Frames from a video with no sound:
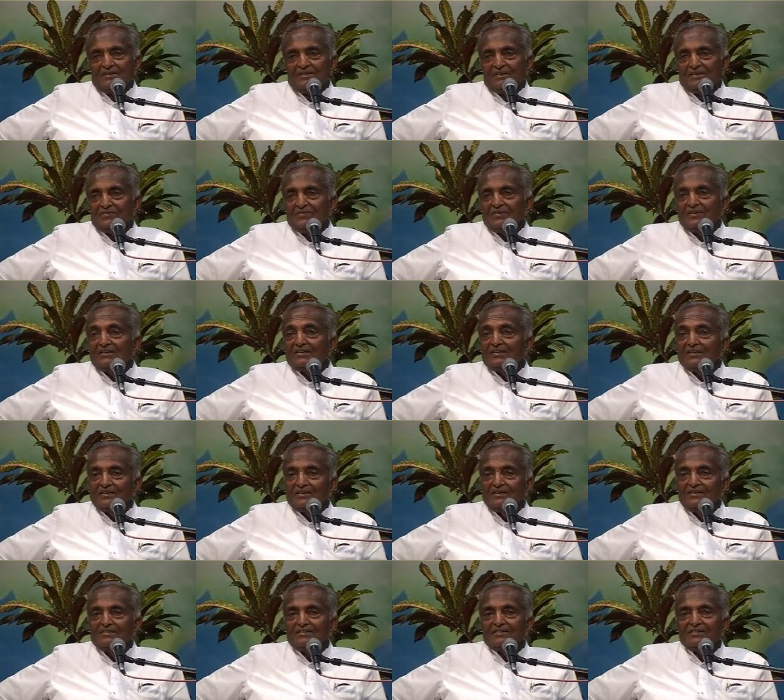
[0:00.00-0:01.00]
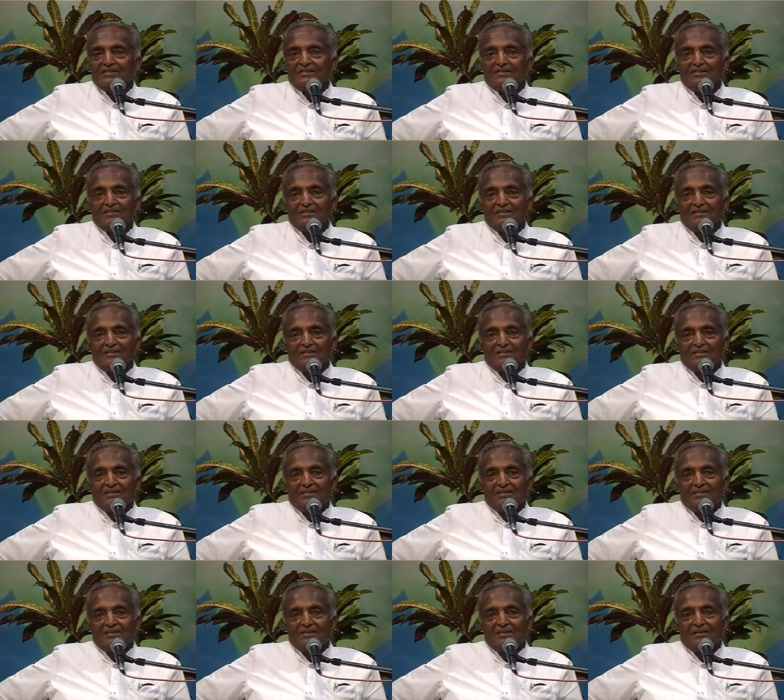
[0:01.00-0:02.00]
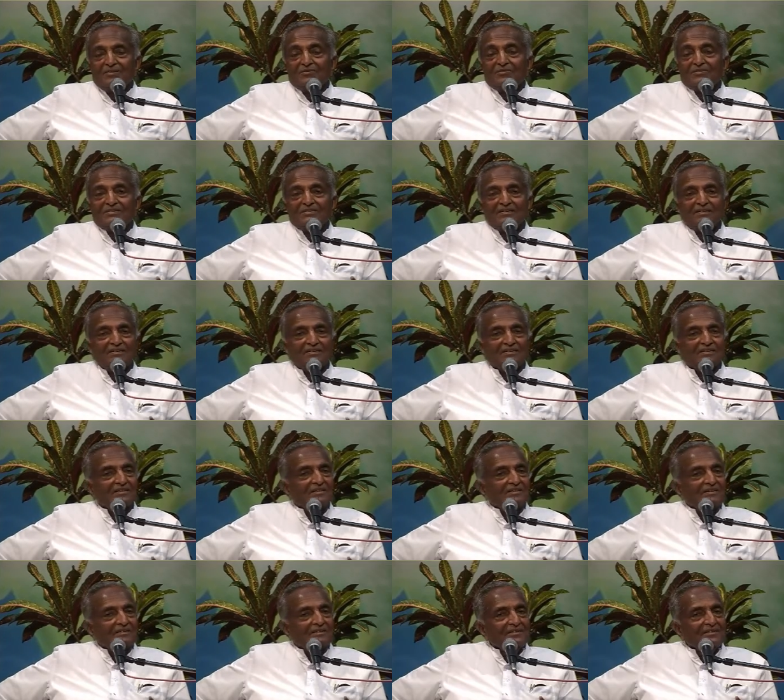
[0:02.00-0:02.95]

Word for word: that will create, I would say,